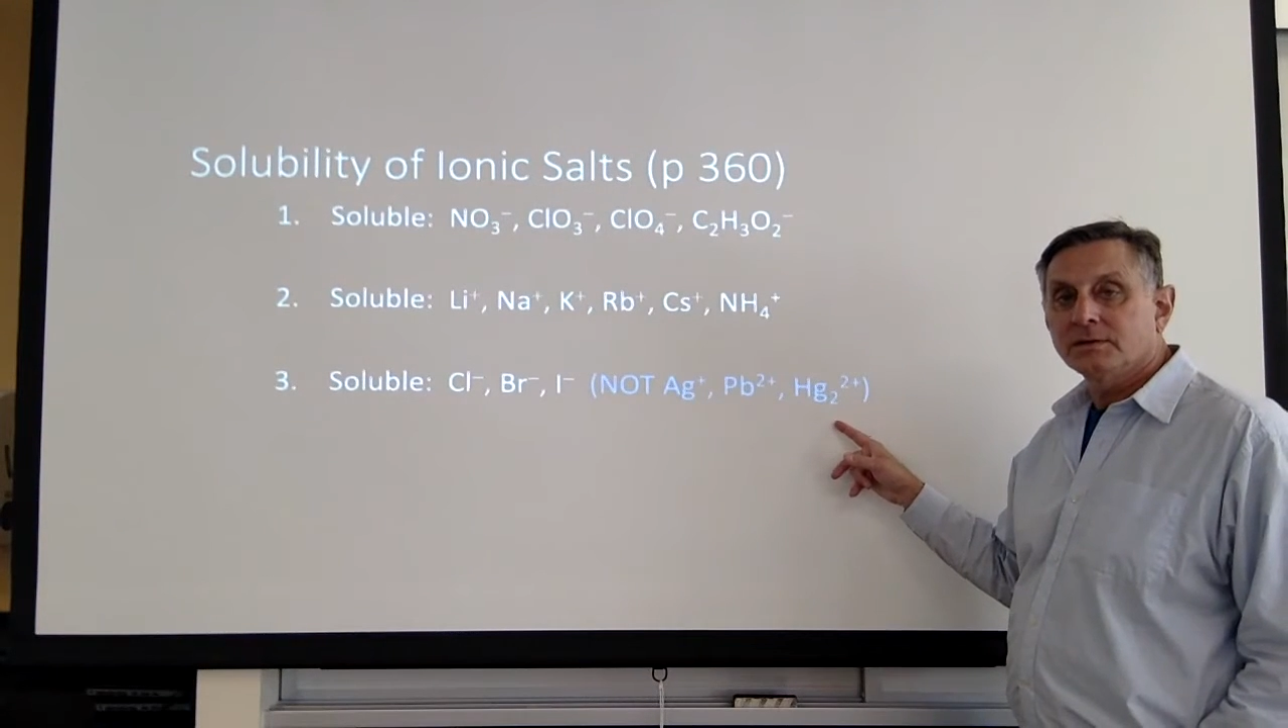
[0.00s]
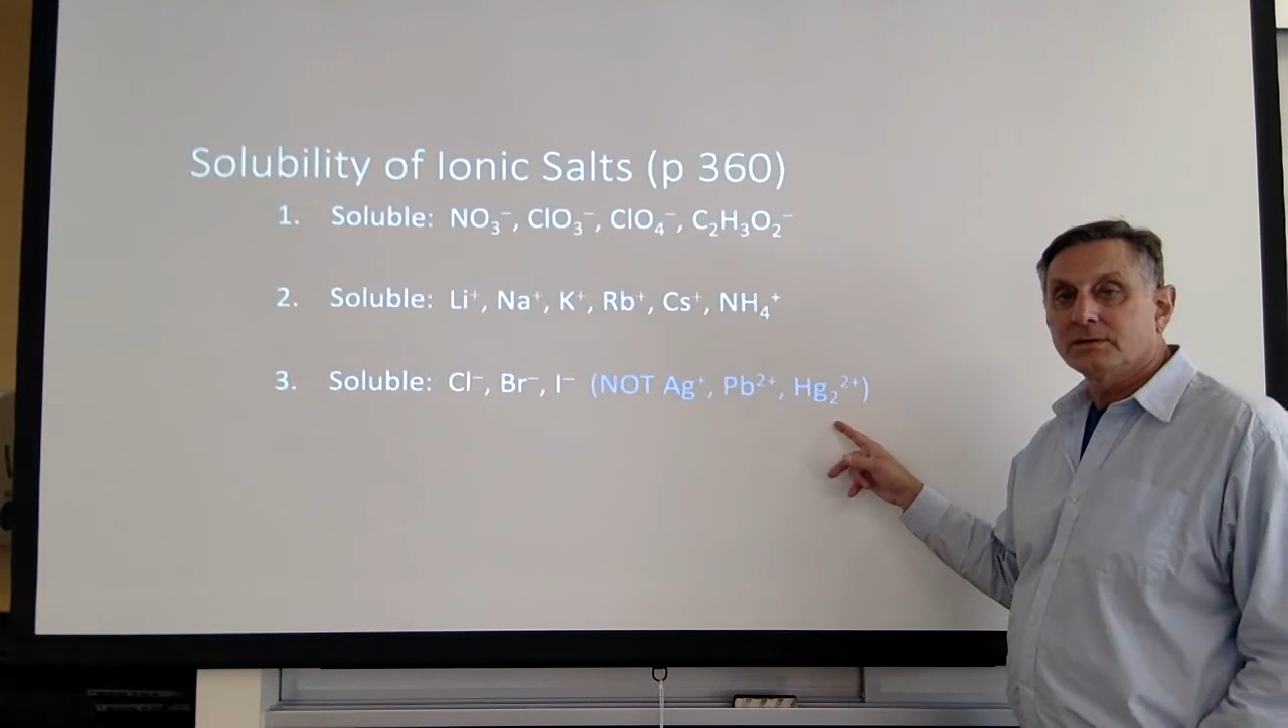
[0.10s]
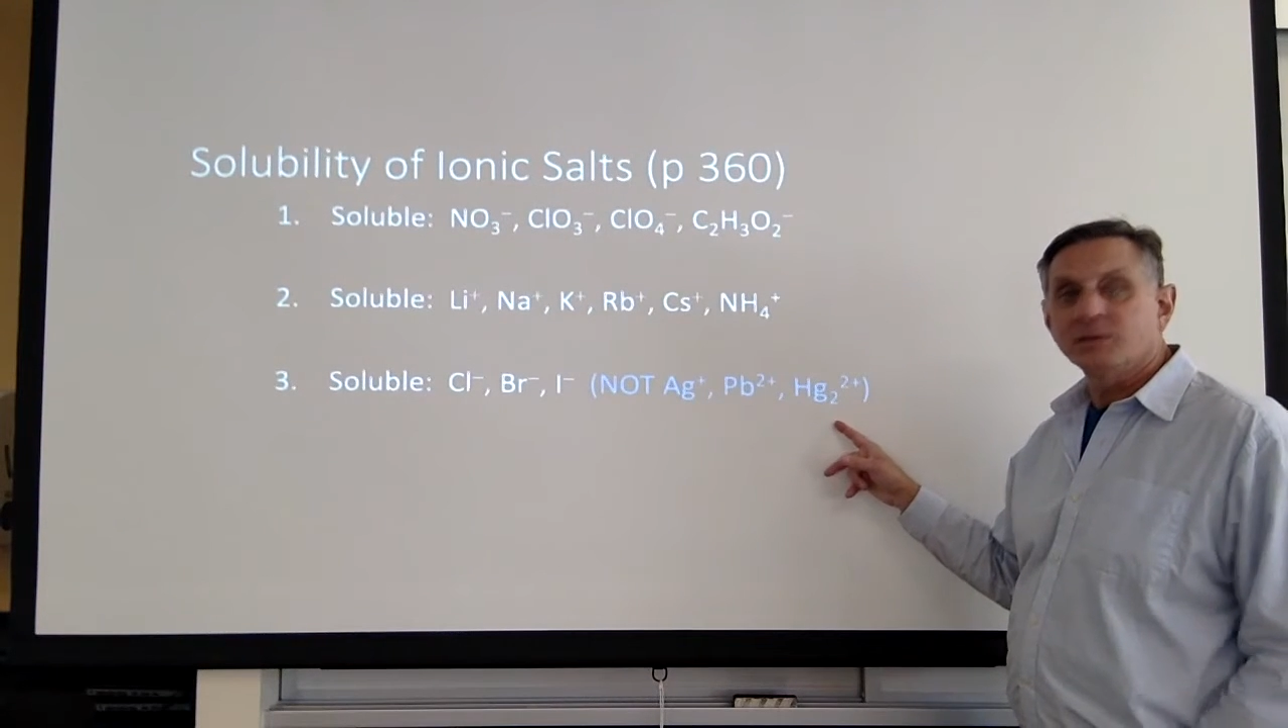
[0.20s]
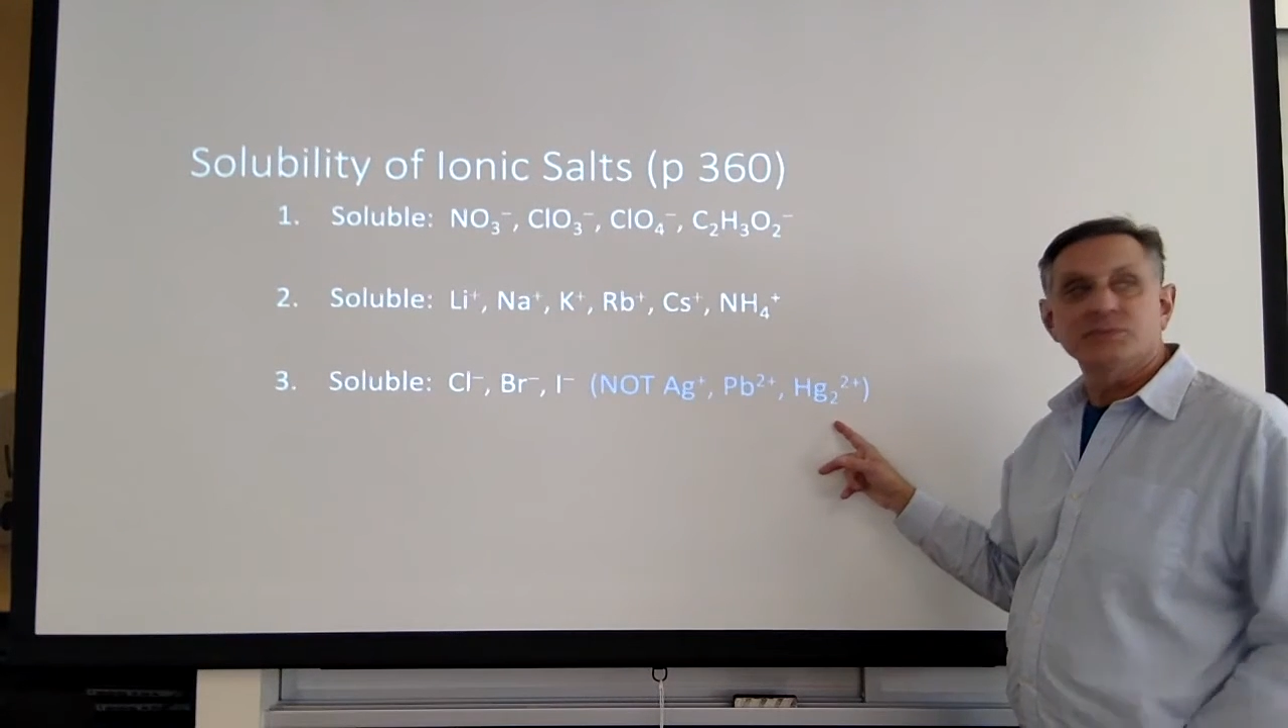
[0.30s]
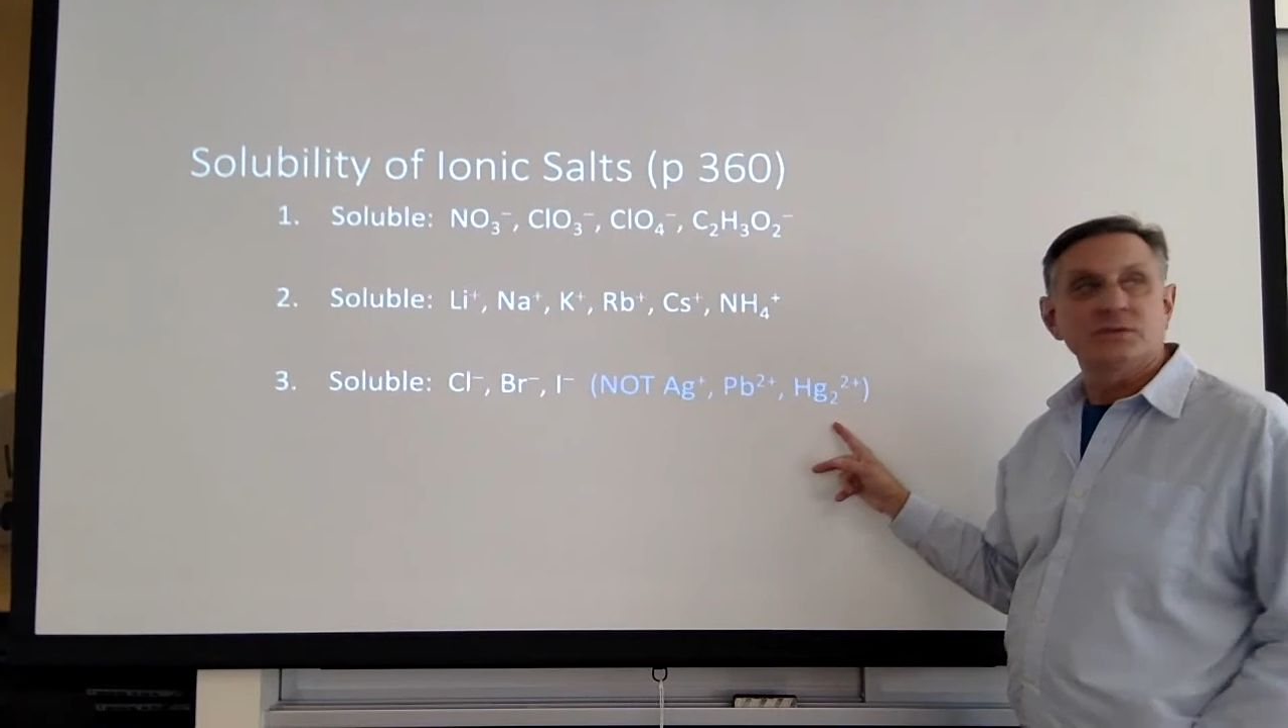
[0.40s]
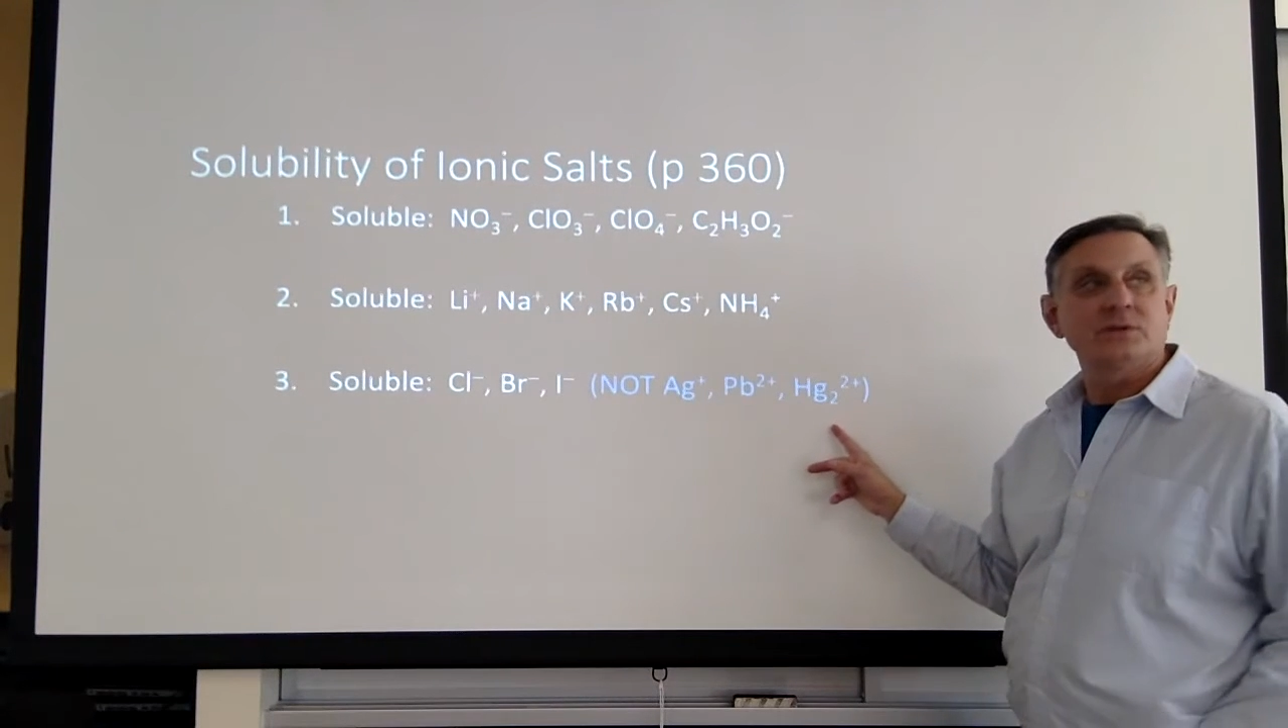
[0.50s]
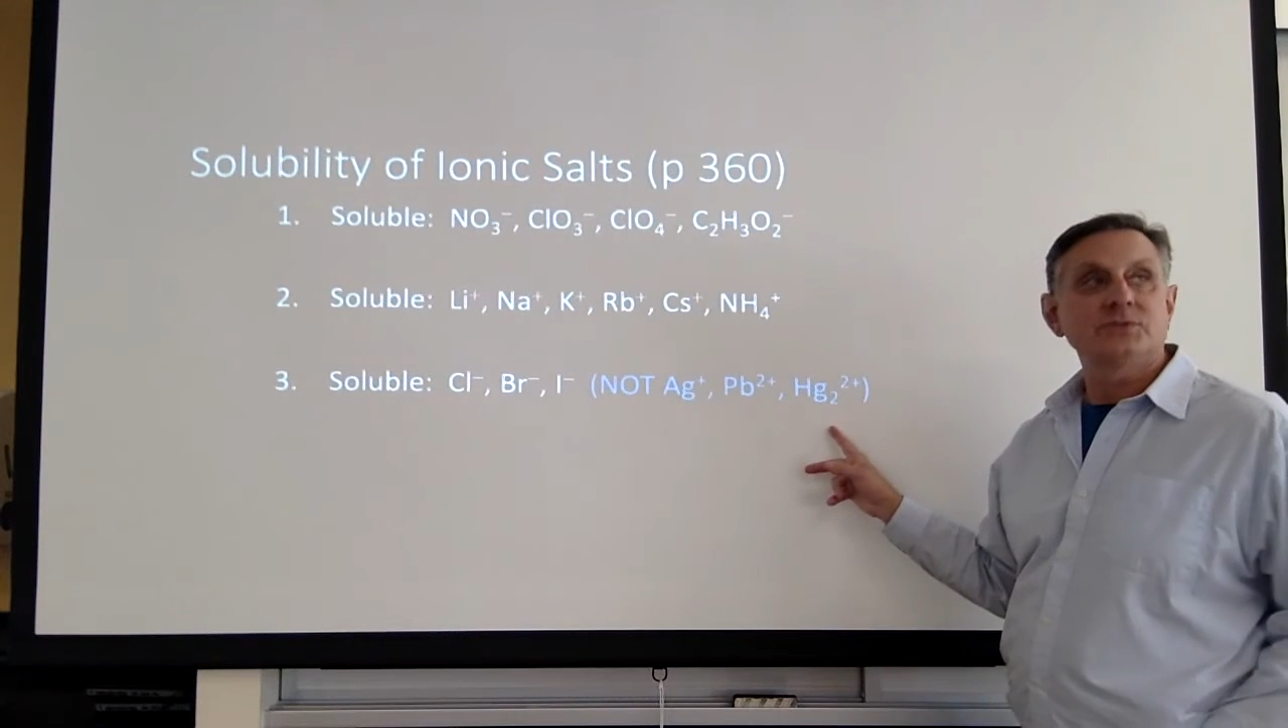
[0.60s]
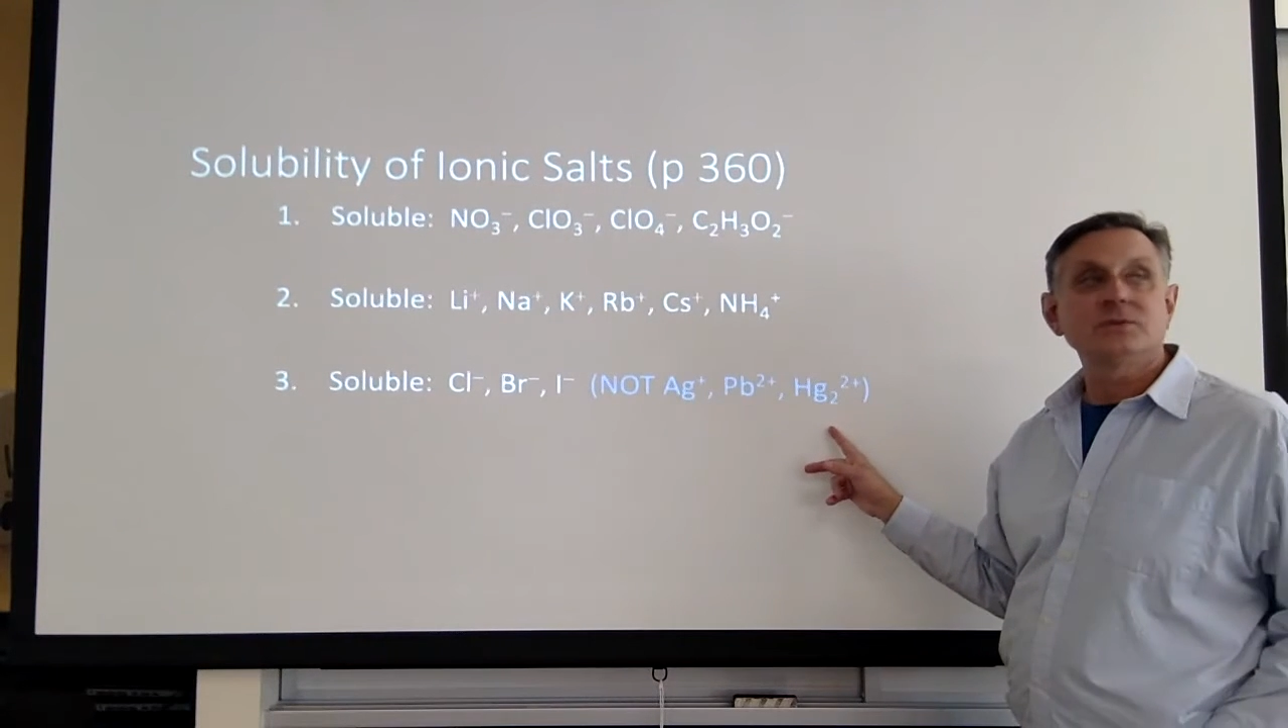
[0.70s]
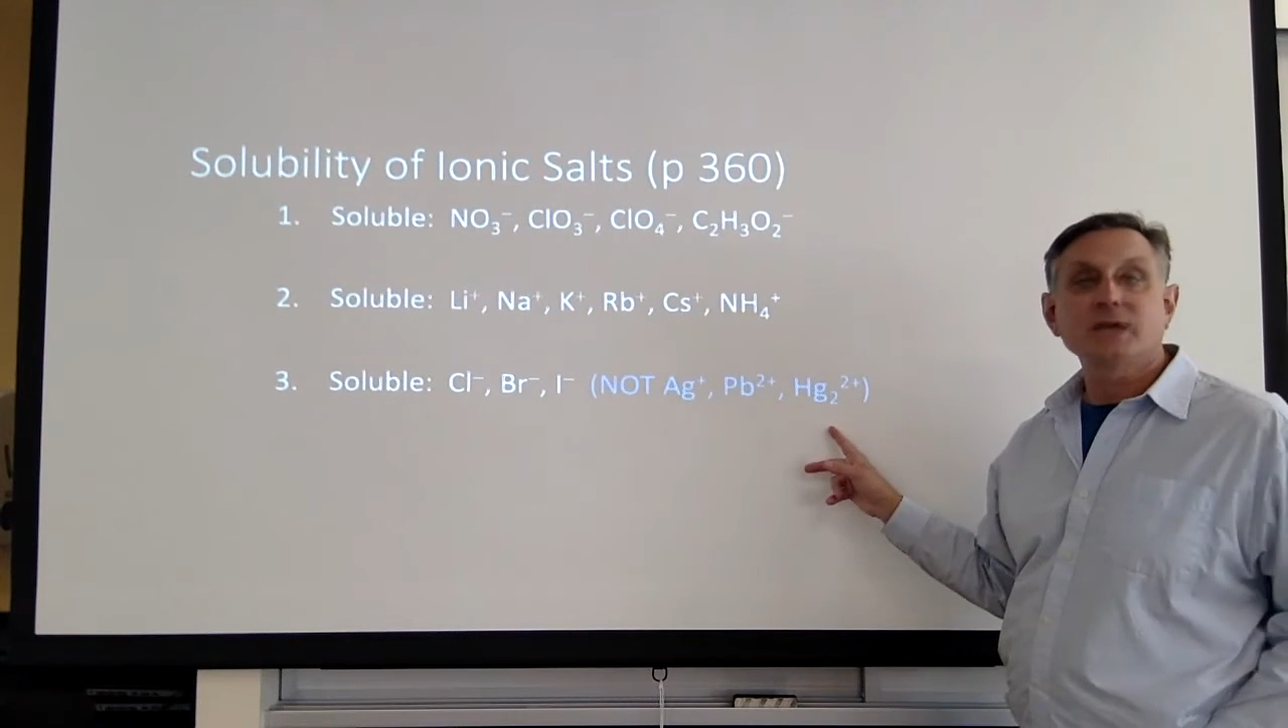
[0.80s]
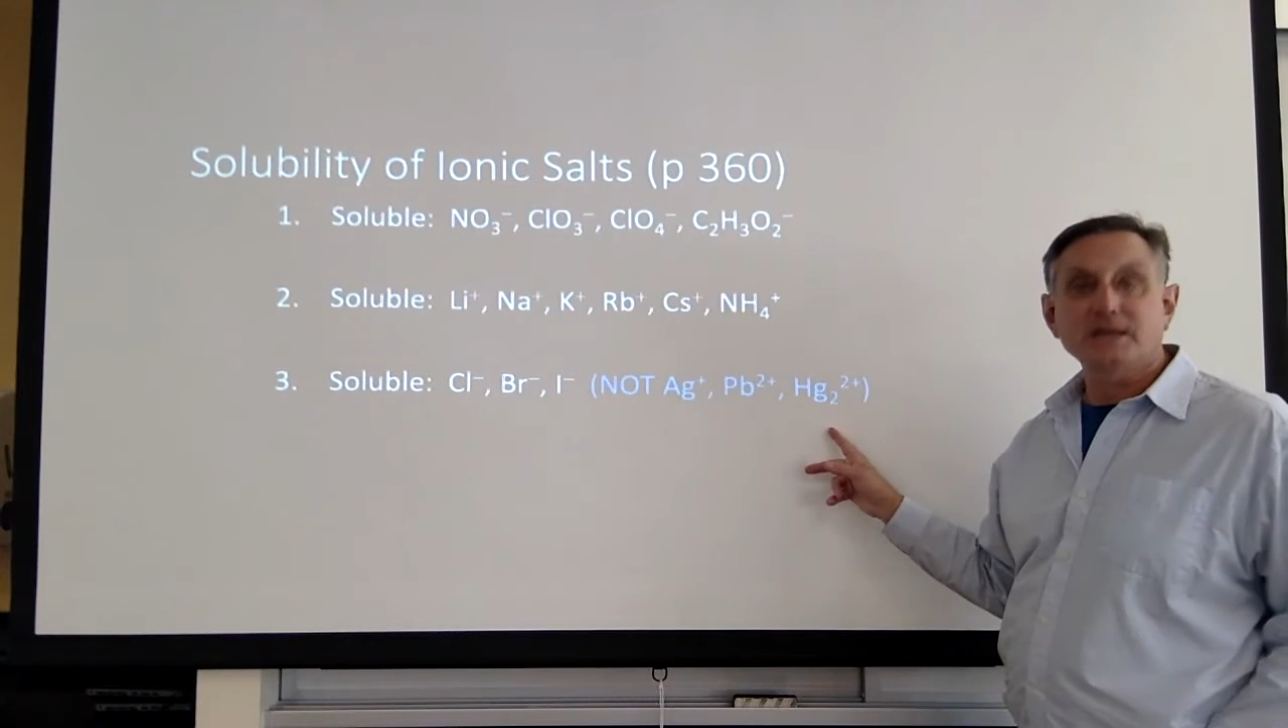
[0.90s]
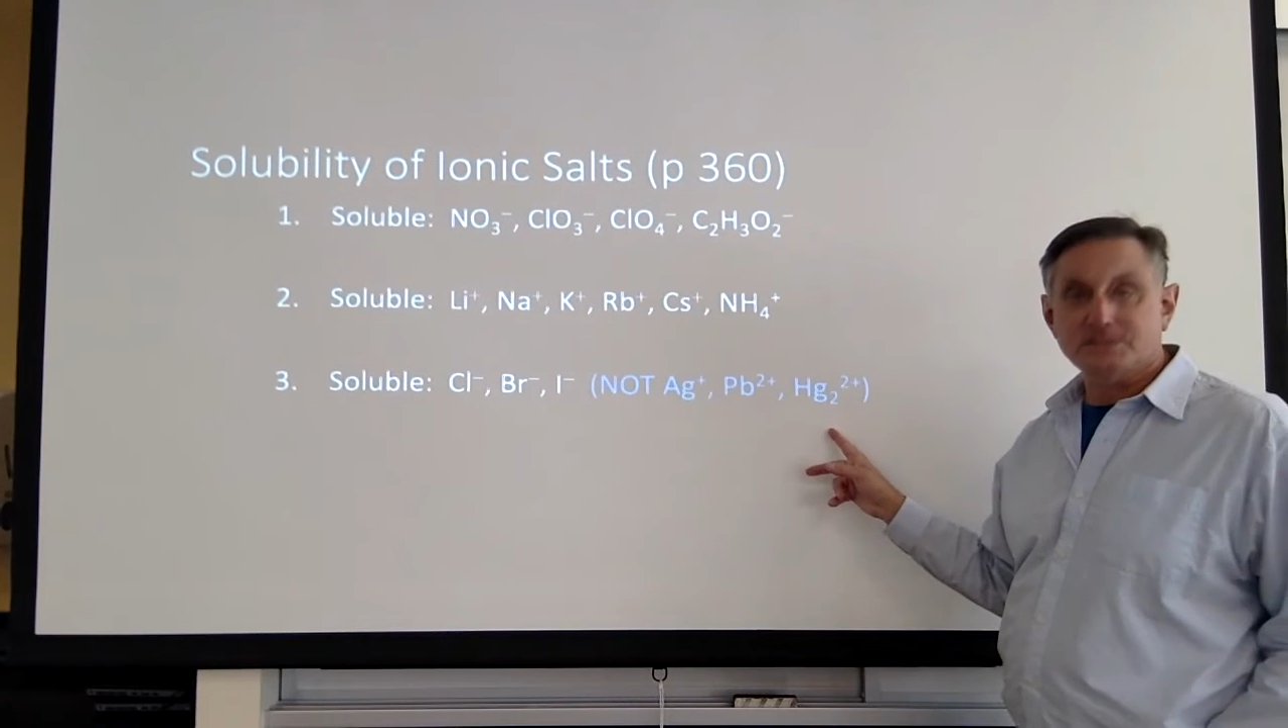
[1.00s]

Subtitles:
those salts are not